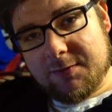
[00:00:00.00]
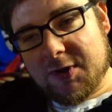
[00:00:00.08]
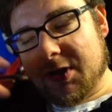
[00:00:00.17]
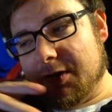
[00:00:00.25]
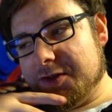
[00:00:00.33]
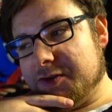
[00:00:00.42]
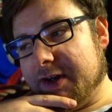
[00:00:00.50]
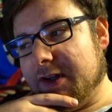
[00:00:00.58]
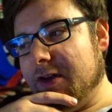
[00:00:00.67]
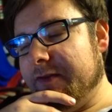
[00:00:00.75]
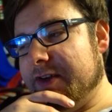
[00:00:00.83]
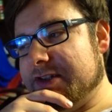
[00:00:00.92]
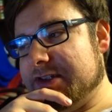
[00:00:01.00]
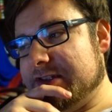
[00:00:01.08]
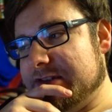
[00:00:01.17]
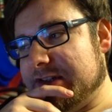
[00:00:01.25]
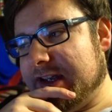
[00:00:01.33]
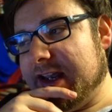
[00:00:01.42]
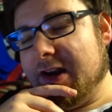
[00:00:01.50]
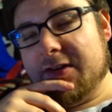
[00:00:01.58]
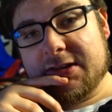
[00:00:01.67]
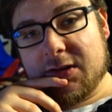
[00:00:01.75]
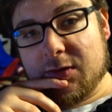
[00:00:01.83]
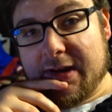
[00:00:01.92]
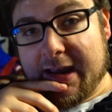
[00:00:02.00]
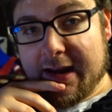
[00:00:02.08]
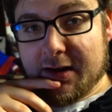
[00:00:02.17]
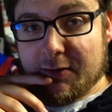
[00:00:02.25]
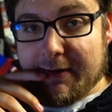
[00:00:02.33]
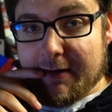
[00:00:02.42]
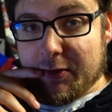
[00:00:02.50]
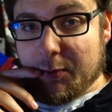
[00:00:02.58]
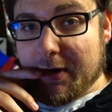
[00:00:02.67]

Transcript: you know, trickle over to here in the UK and around the